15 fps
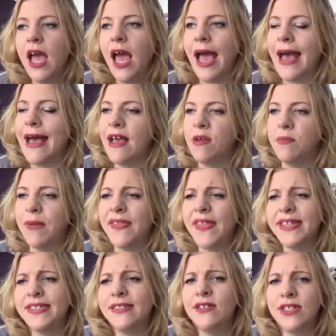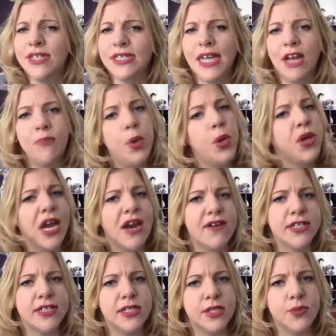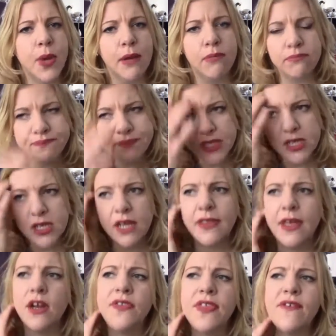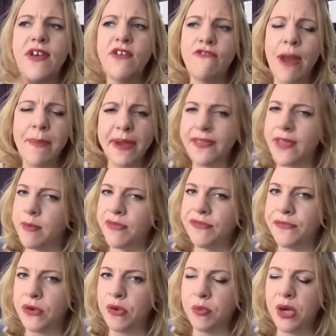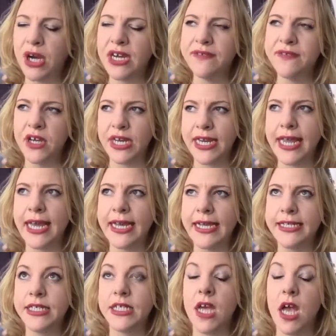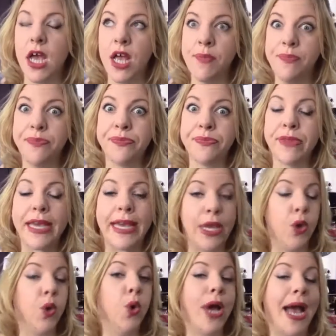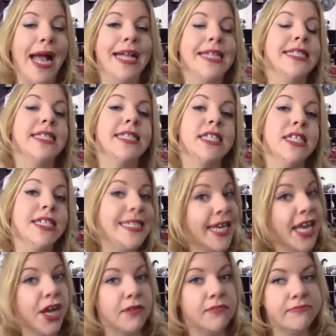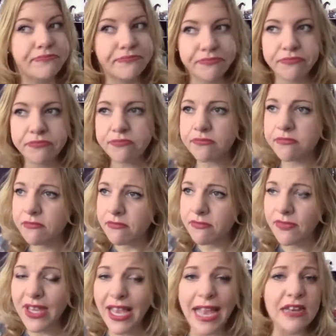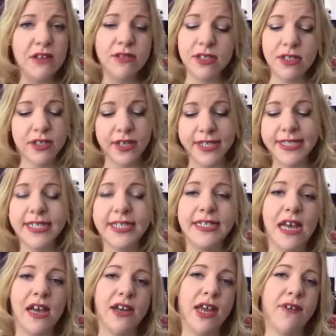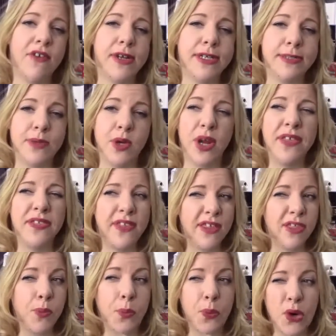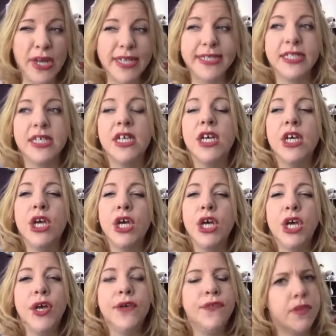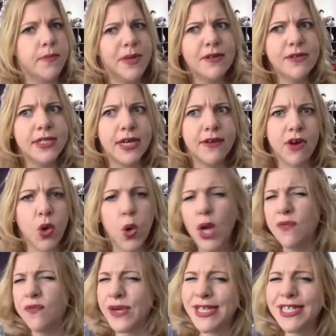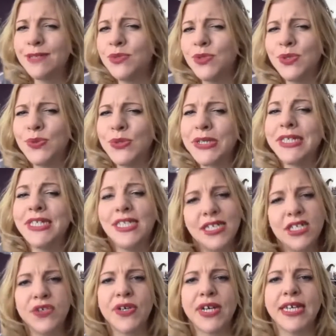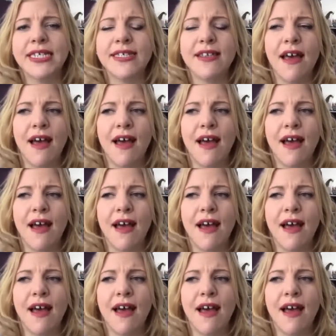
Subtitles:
And they do tend to have poo characters as well. I know they've had Rabbit in there before, but I've only had Eeyore and Tigger. And you sit down and have a nice meal. I think the price for the meals there are quite reasonable as well, considering it's